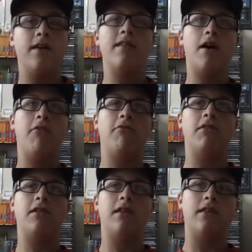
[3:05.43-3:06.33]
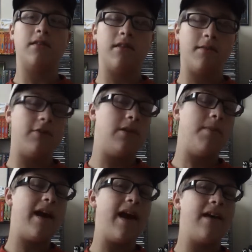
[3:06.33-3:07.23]
Now, when in the
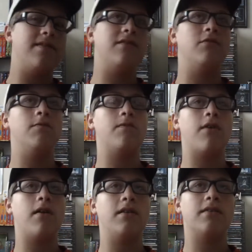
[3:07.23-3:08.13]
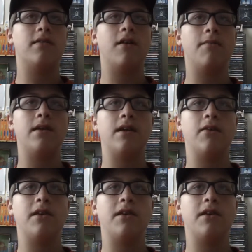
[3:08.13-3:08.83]
past you probably saw me.